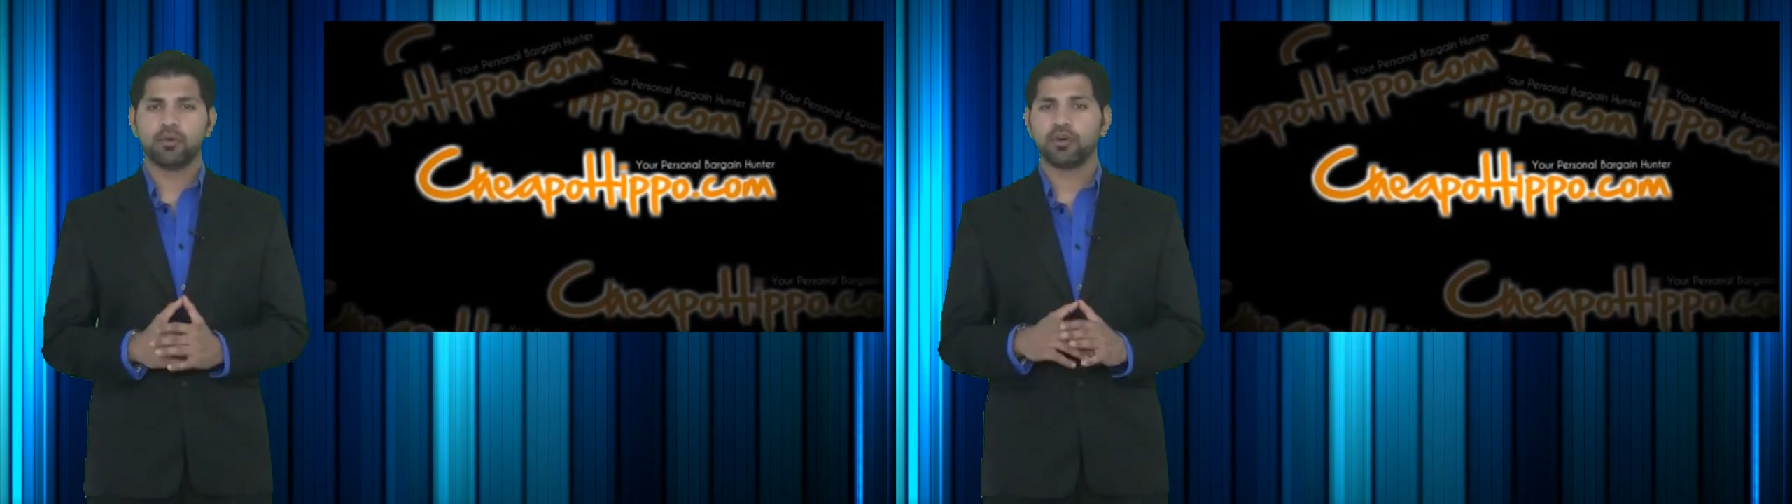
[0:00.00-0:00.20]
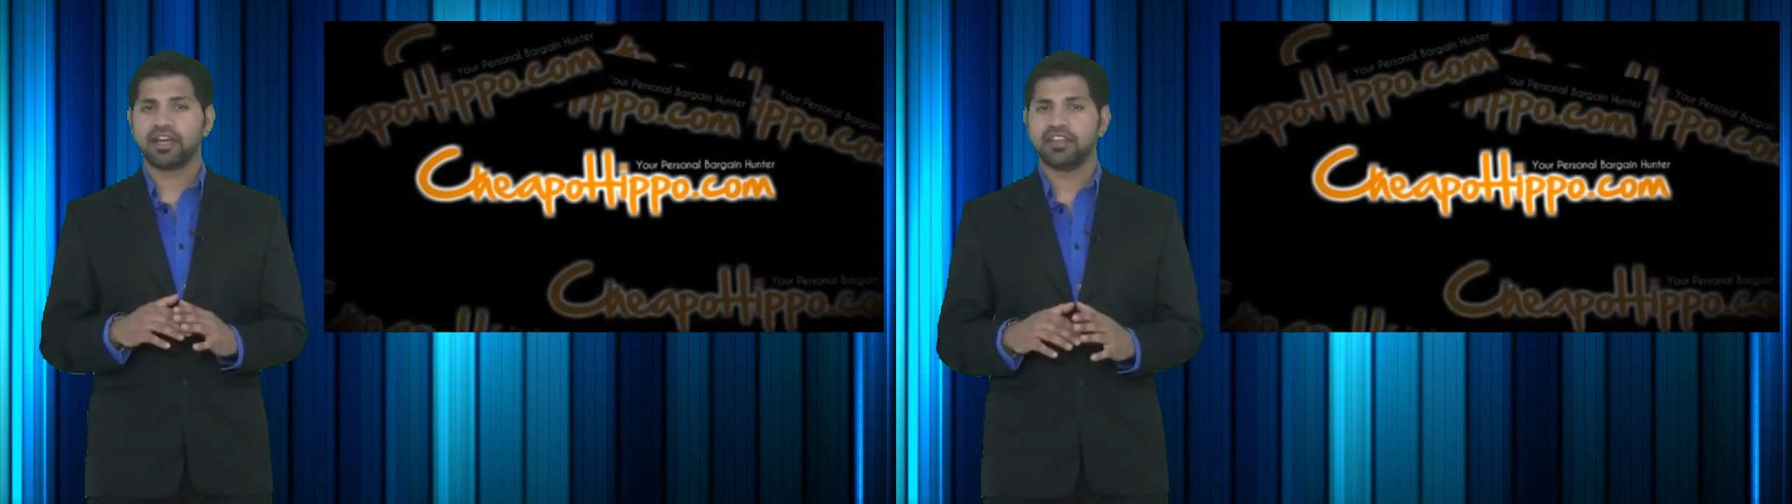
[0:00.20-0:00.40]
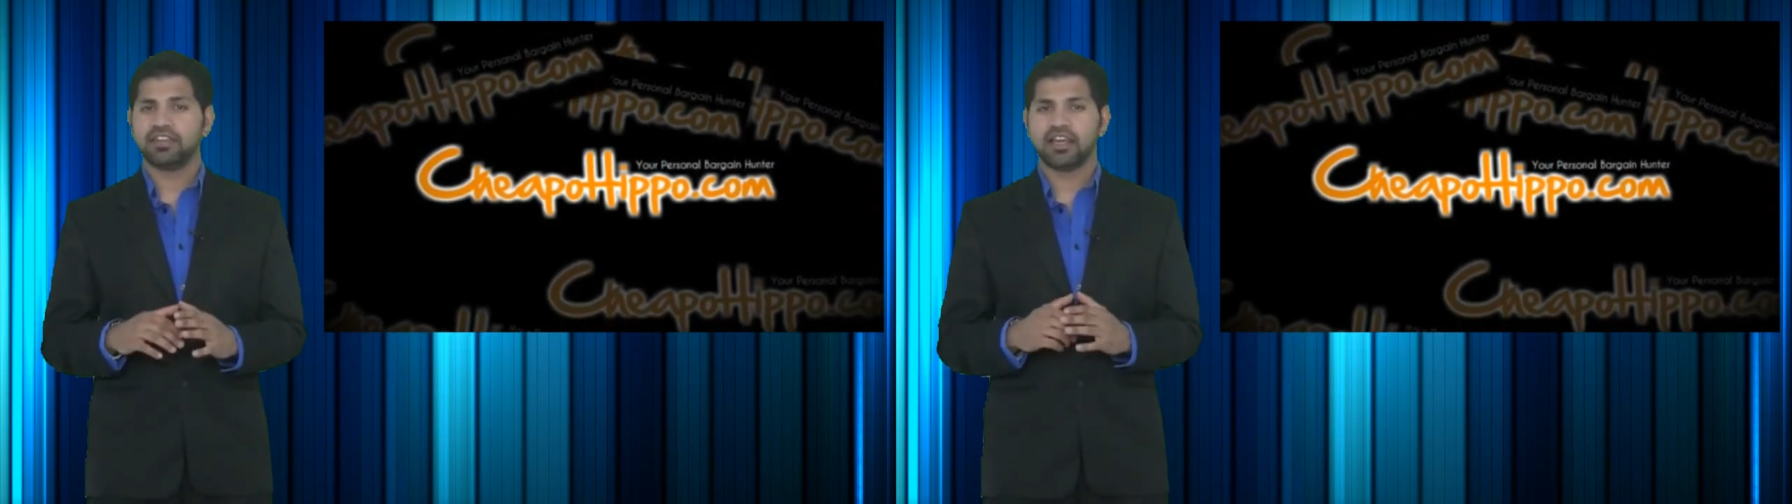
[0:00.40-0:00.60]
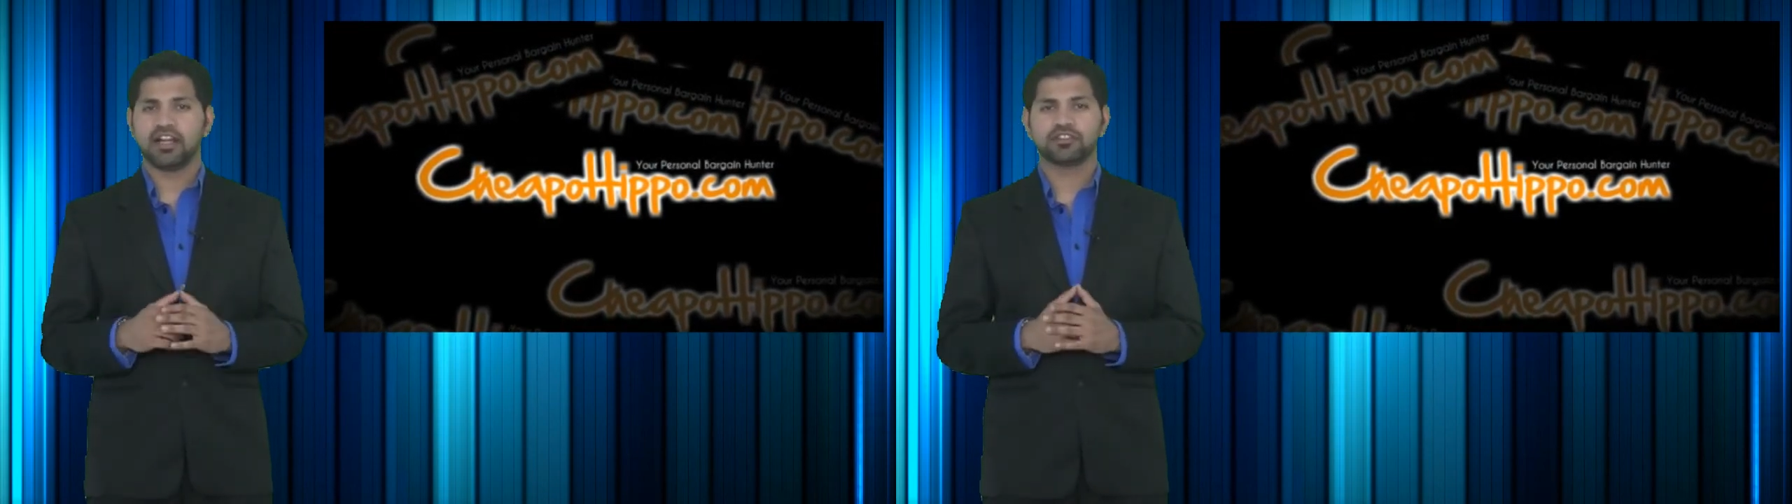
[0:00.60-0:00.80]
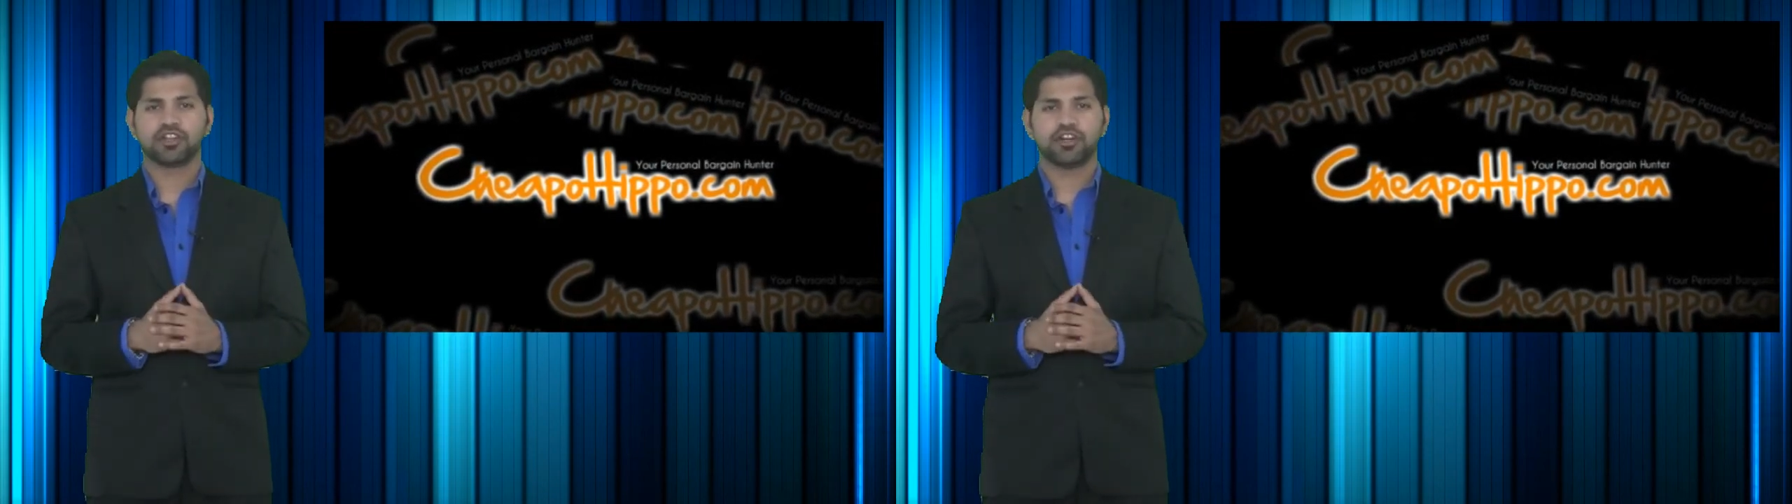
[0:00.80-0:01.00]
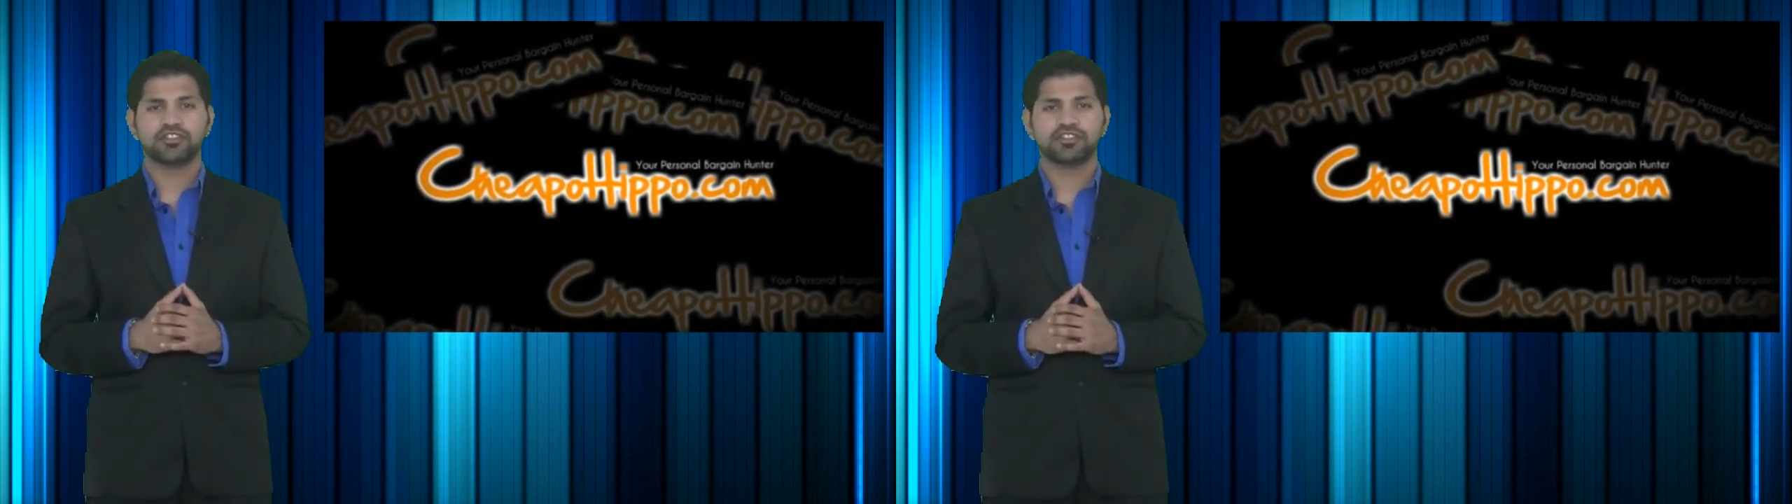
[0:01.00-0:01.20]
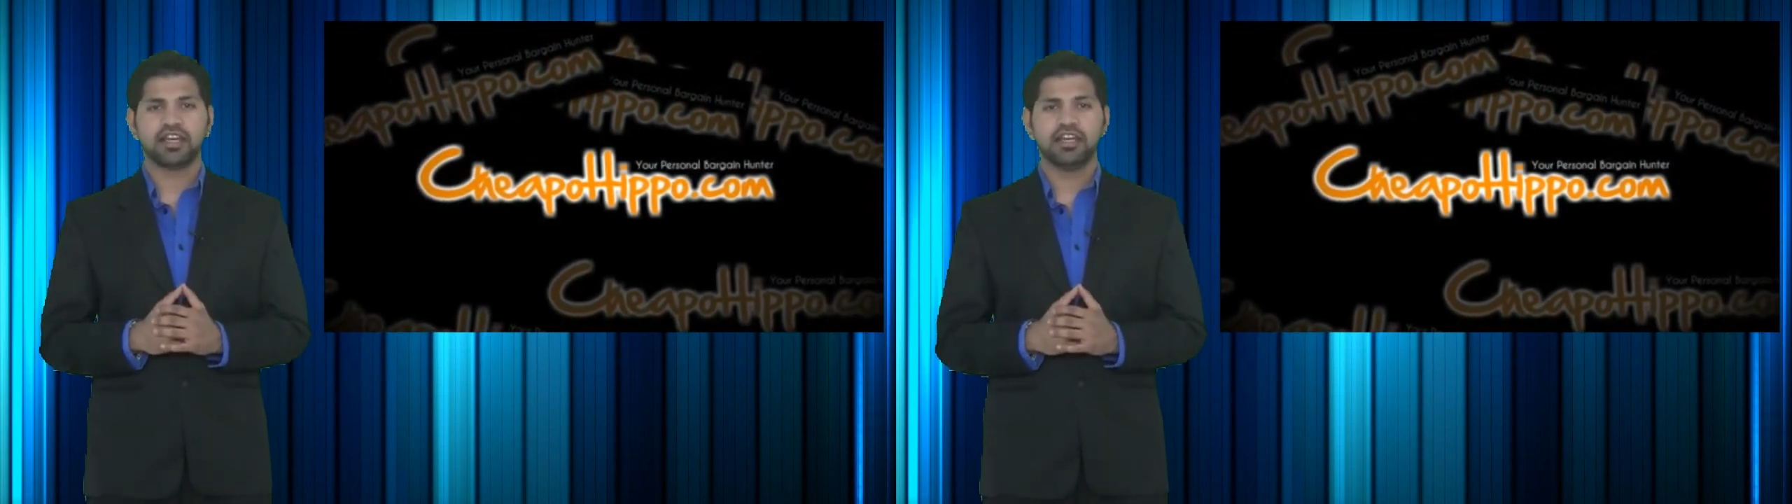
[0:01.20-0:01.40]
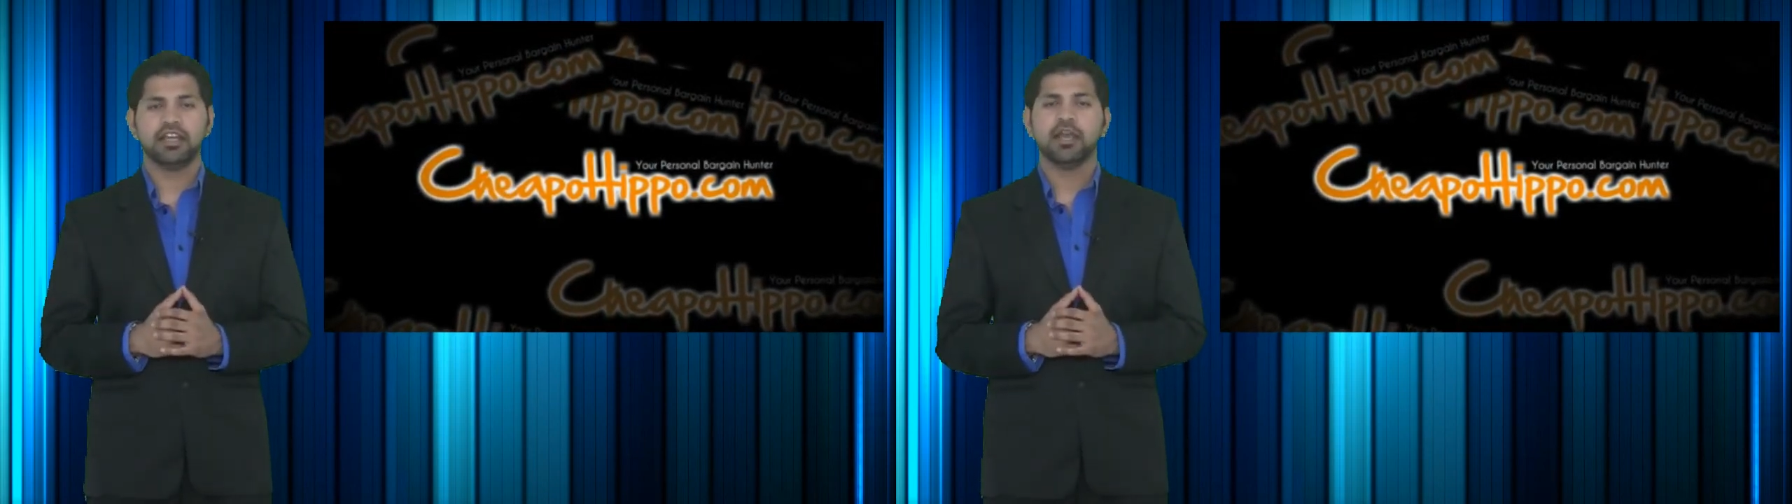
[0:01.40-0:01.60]
or anything else on our
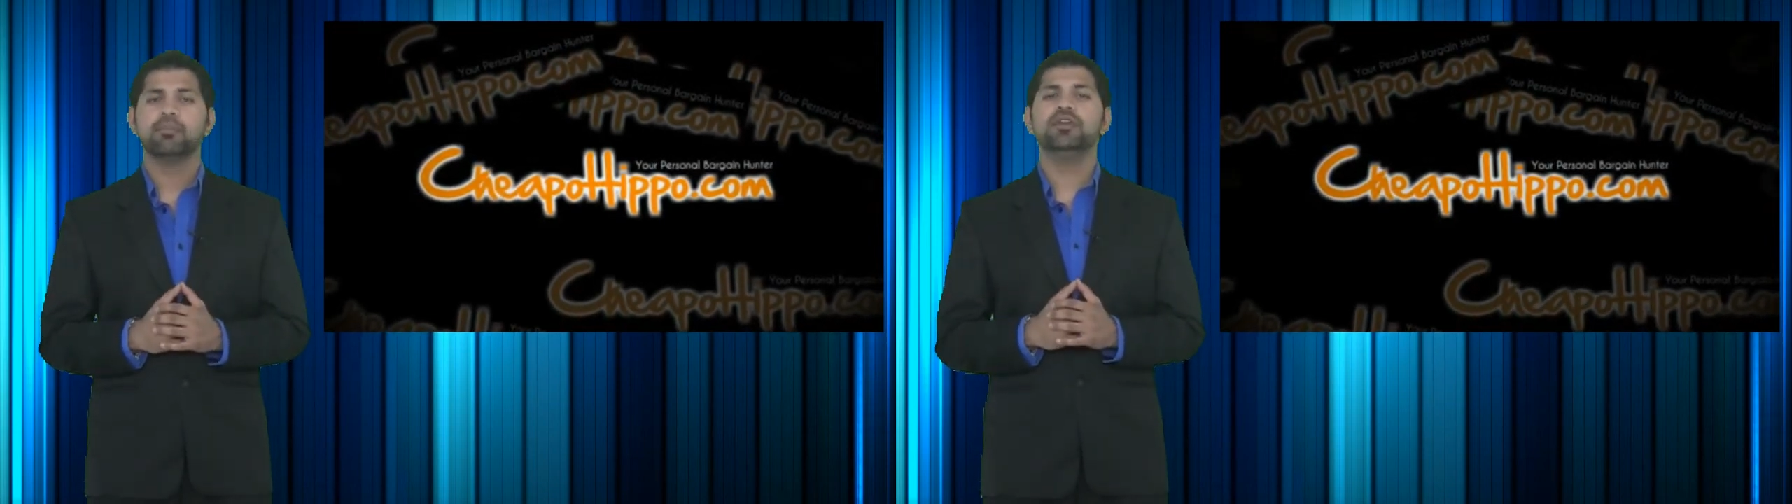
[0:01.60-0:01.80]
site,